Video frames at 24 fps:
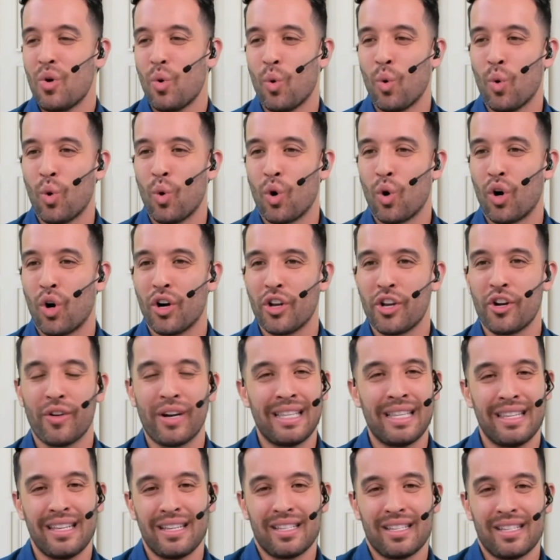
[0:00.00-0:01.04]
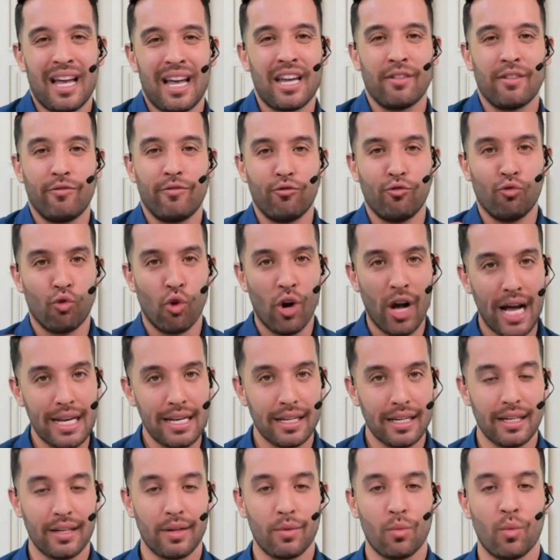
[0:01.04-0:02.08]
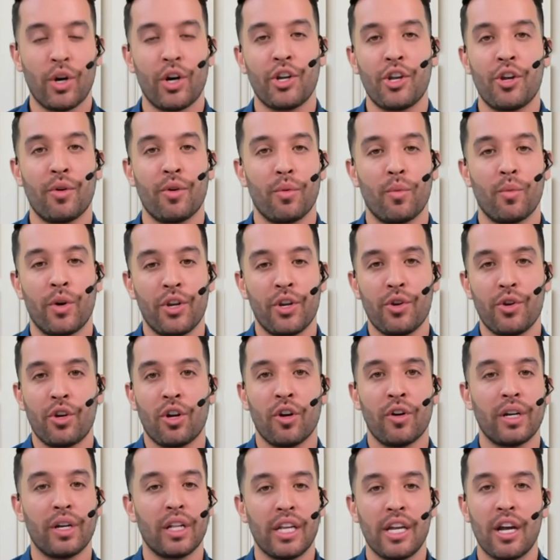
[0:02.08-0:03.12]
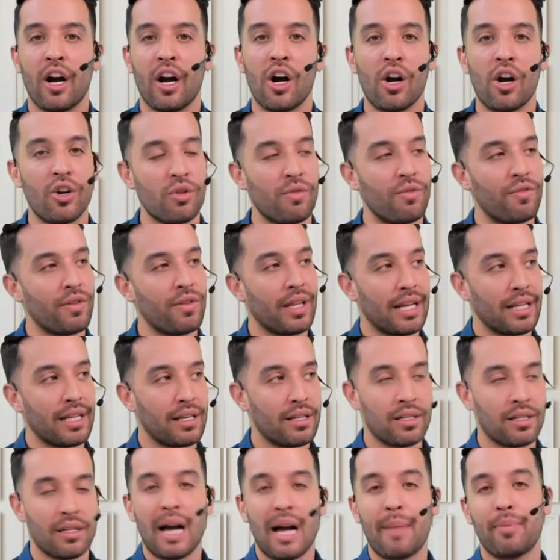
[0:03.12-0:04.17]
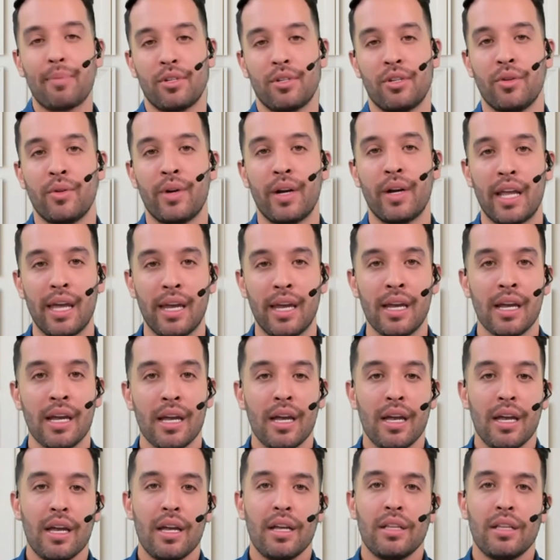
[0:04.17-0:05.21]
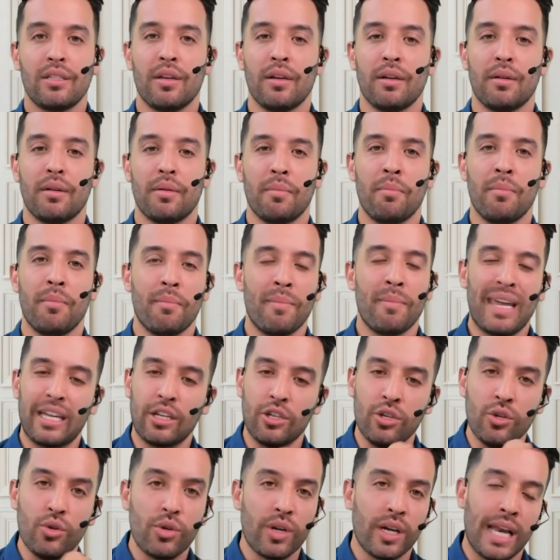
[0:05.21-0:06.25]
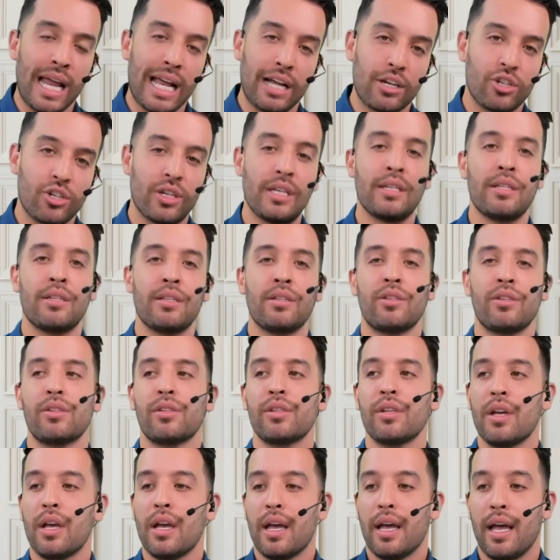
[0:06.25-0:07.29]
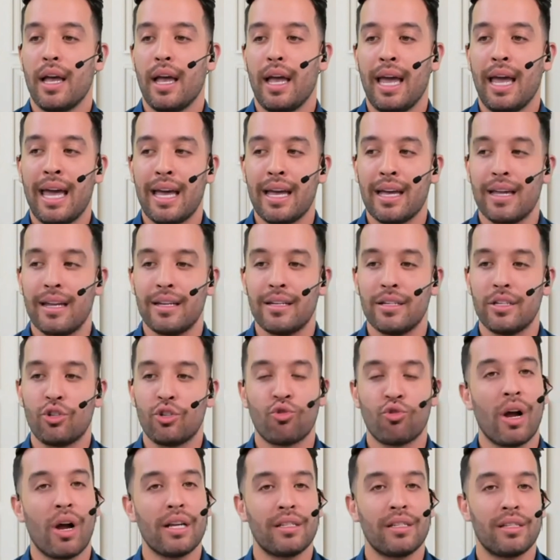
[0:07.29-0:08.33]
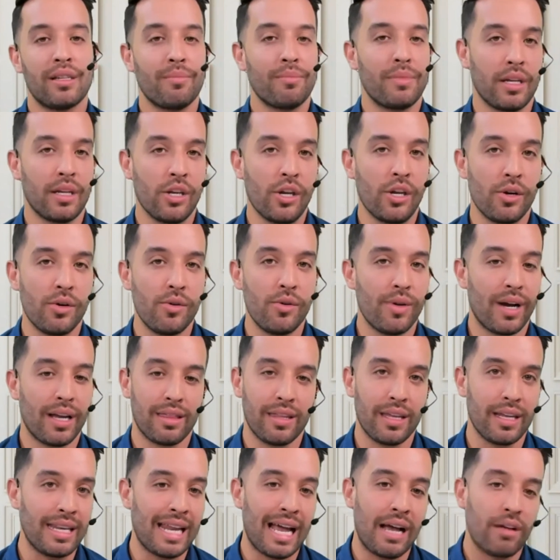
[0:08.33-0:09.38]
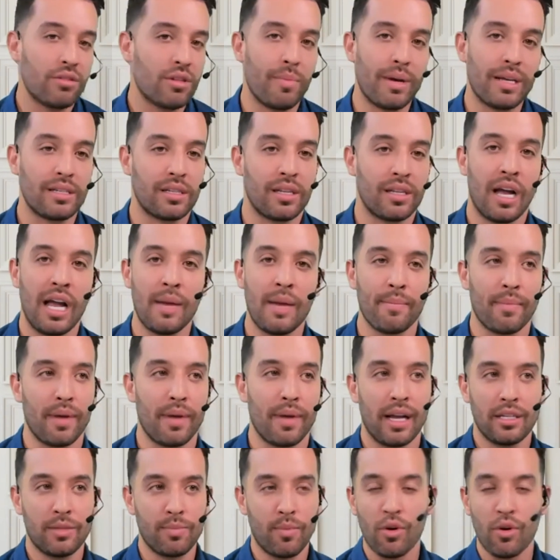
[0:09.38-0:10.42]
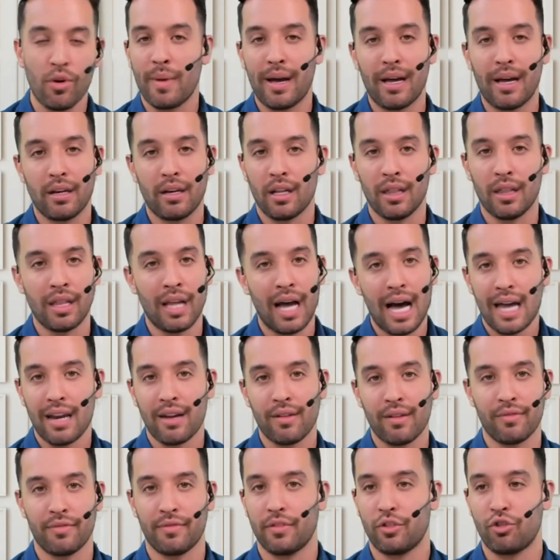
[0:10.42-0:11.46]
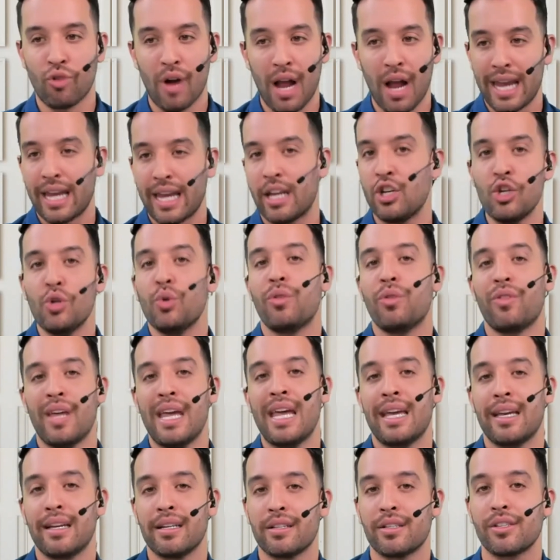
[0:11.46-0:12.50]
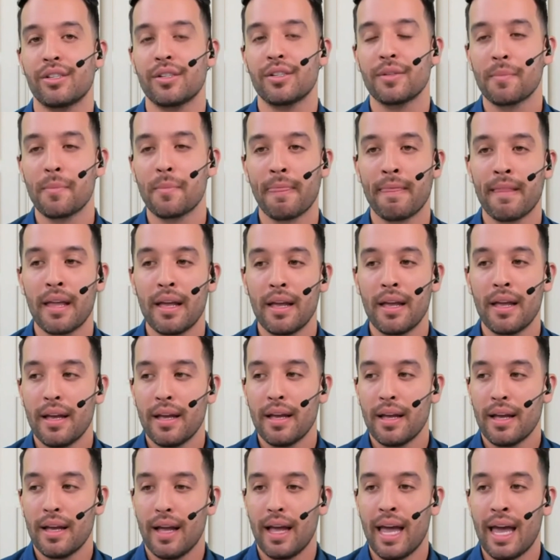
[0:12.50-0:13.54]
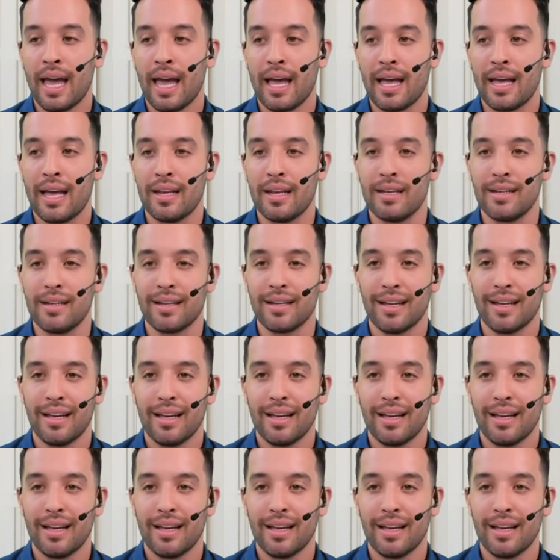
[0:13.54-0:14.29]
or you're in this kind of rut where you currently are, and you feel like there's an opportunity to make new connections and try something new, I think now's the best time. I spoke about a lot of trying new things, and